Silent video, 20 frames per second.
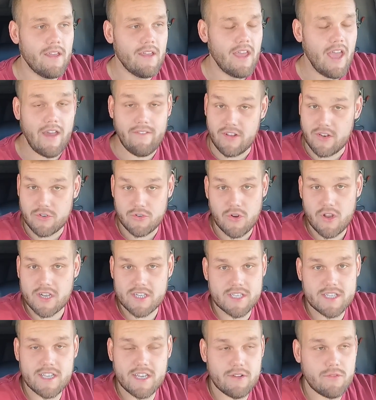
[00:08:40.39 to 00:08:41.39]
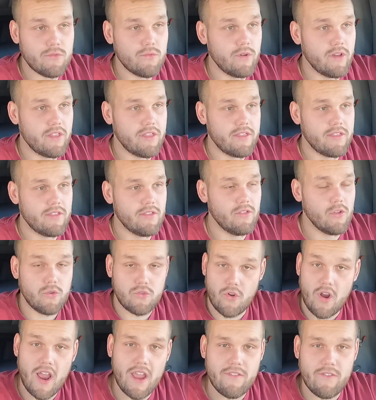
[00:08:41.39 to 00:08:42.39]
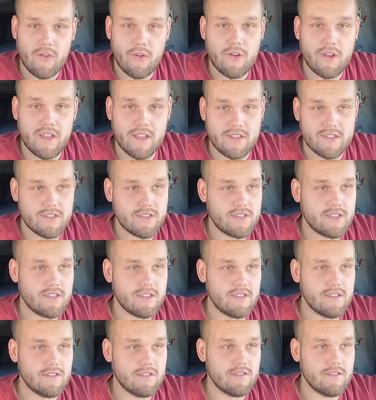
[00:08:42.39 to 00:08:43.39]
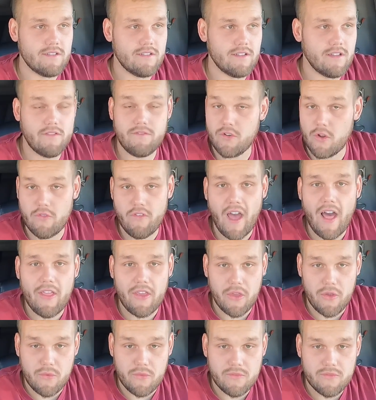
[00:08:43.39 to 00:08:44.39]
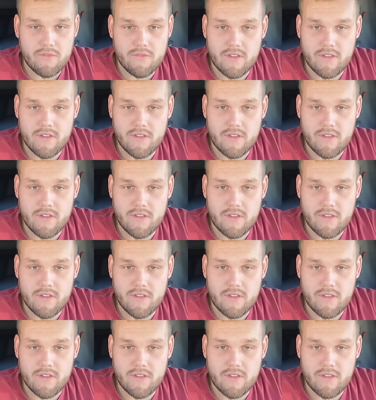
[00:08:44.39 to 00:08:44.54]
having a truck sit with no driver is of no value.